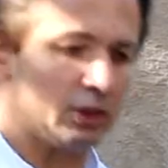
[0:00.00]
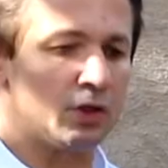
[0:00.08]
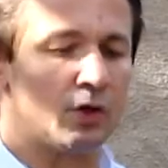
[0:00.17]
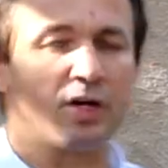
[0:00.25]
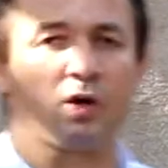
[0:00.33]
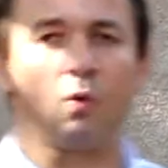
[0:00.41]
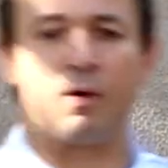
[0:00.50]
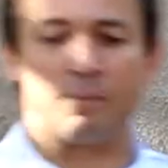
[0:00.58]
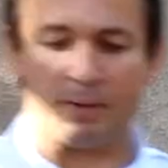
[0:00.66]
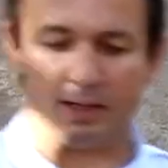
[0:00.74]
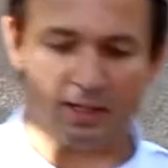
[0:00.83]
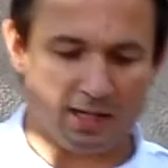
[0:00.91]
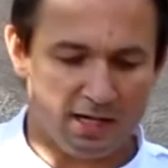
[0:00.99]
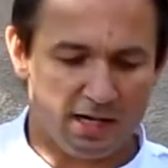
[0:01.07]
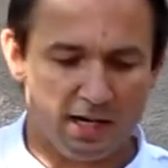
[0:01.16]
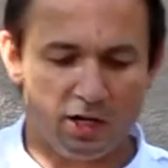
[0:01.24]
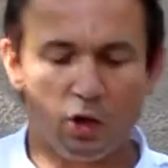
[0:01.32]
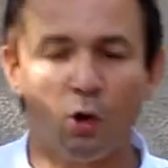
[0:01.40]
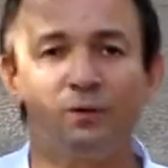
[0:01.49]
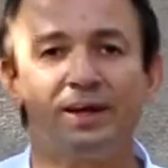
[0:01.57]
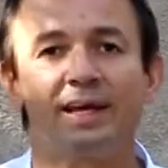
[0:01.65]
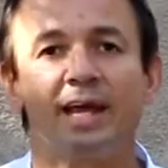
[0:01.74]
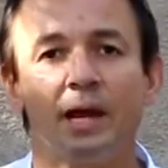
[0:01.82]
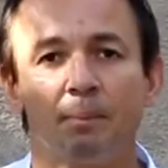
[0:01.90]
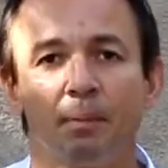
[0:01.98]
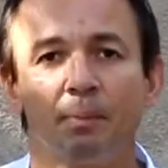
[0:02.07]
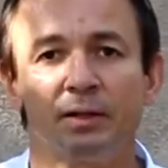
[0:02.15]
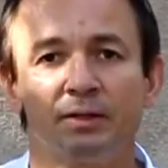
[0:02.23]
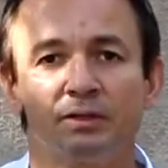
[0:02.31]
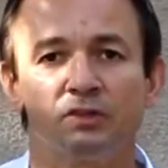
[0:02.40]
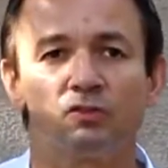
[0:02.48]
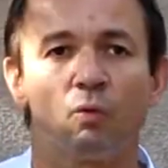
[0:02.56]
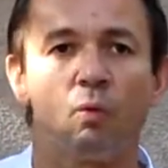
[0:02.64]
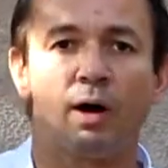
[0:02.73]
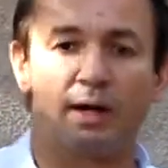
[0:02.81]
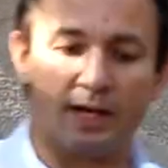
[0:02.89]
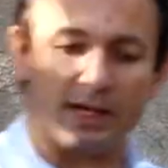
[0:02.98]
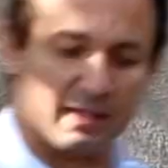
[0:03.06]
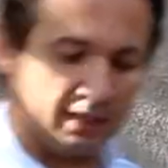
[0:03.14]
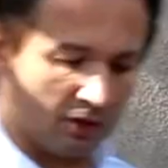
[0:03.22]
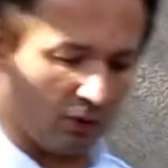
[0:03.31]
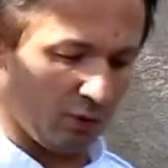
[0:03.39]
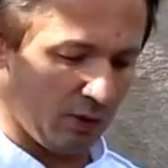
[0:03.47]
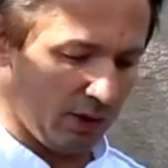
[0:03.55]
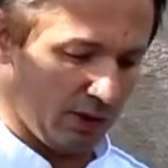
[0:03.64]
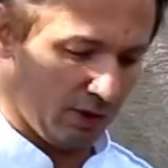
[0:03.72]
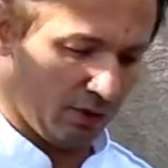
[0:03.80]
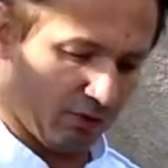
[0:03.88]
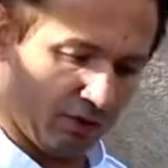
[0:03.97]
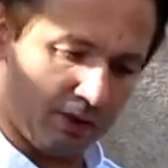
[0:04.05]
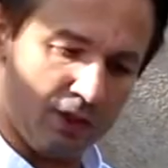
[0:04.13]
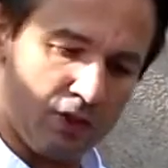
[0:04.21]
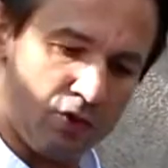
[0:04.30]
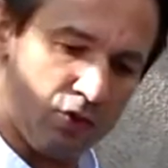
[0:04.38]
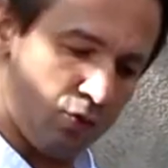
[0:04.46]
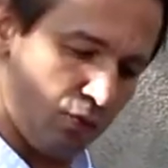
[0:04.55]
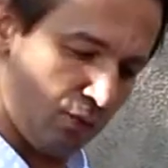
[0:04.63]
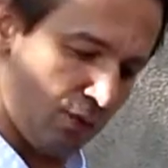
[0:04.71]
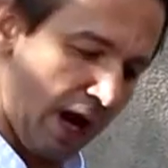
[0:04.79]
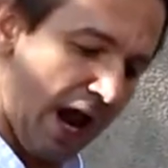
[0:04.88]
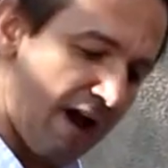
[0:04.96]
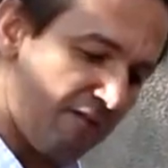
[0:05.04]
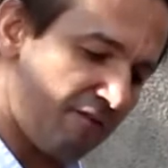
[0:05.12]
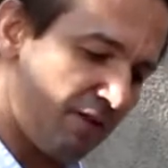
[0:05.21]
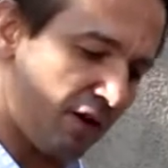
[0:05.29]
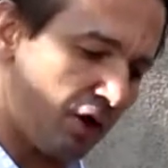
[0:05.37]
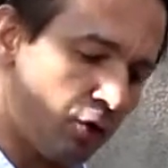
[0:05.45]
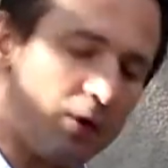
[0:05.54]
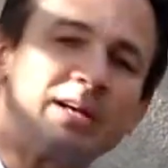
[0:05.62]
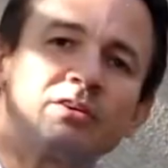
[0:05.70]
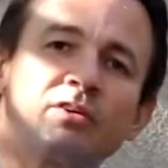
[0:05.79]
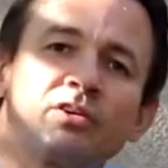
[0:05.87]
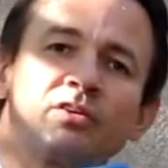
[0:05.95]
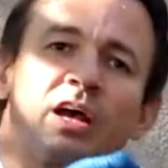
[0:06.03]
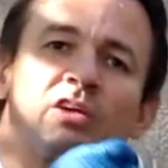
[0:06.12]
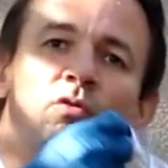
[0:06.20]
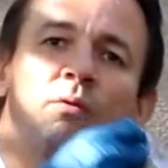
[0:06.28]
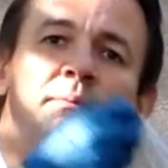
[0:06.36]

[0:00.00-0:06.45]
your equipment and know the capabilities of what it can do so that you have great success when